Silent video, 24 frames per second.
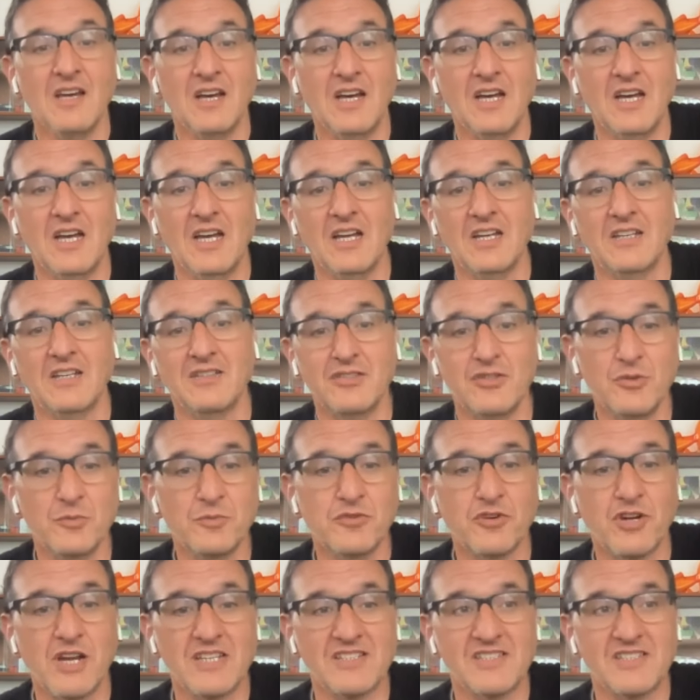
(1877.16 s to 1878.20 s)
uh, new
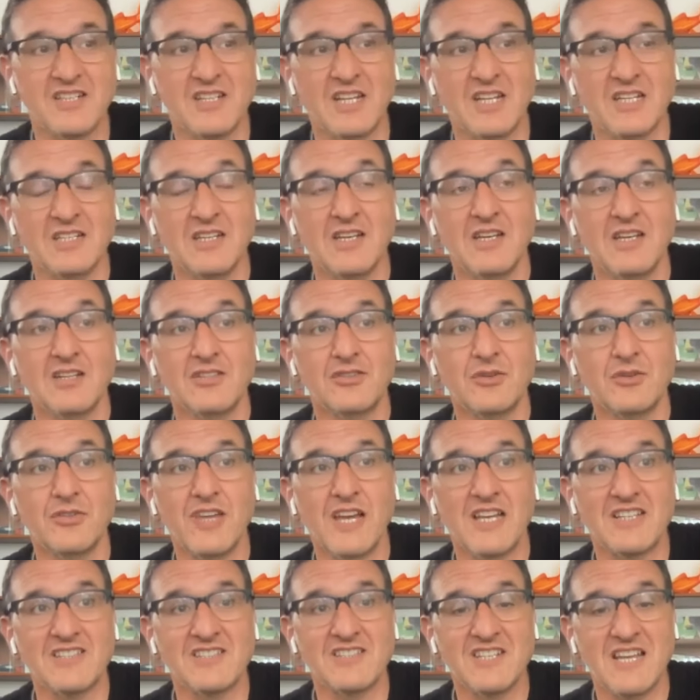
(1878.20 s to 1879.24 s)
president.
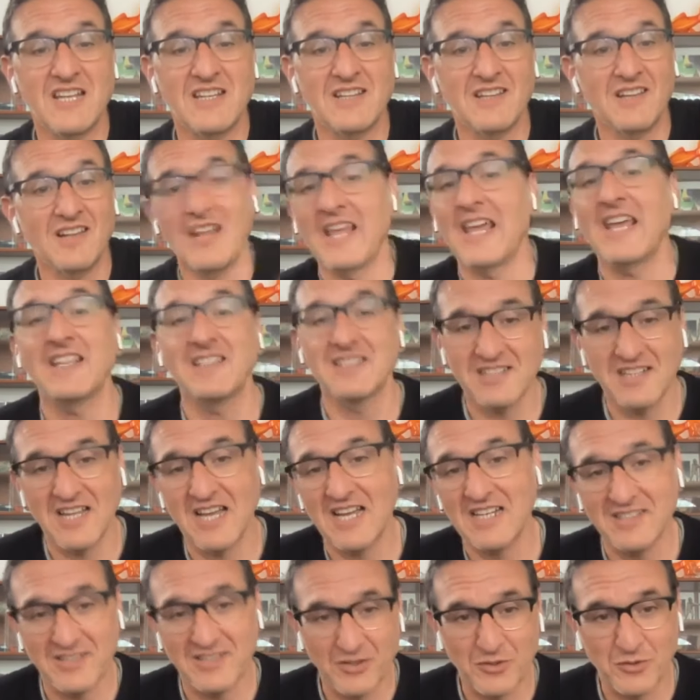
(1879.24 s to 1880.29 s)
2010,
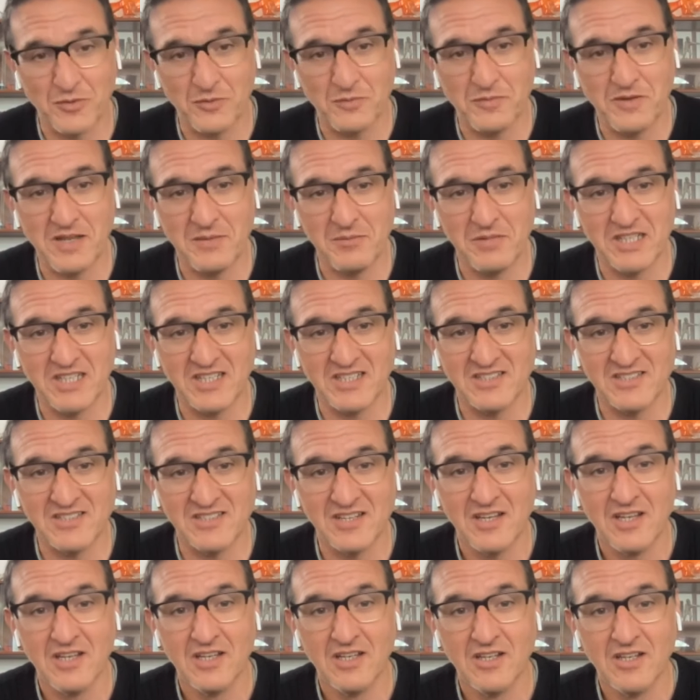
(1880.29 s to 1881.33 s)
landslide to the
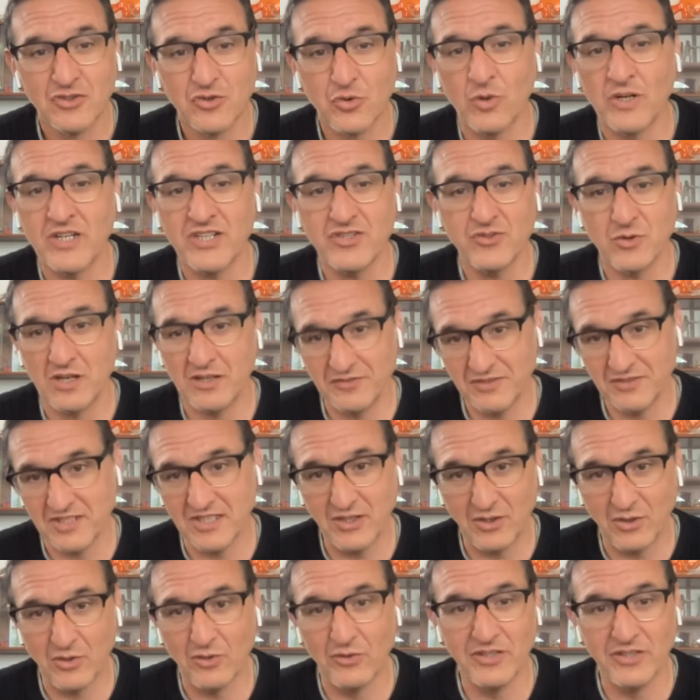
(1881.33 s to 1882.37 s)
Republicans. 2012 is
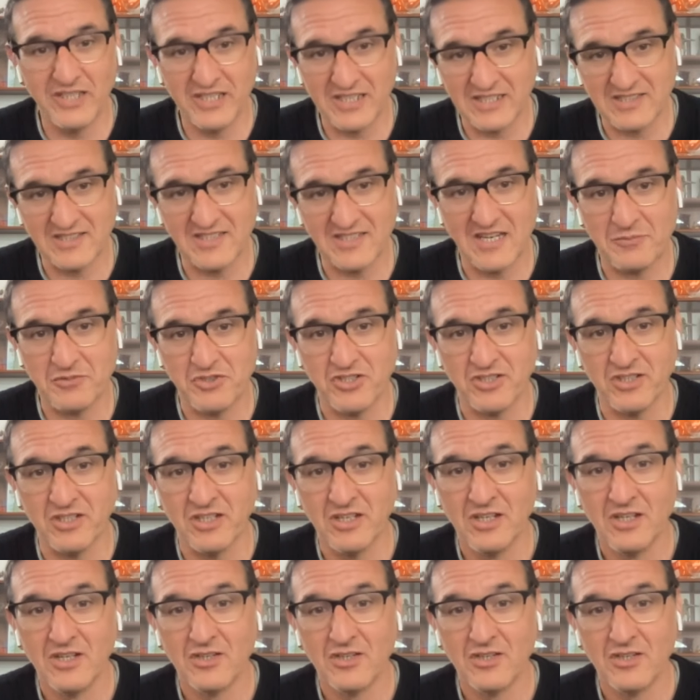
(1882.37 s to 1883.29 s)
the only exception.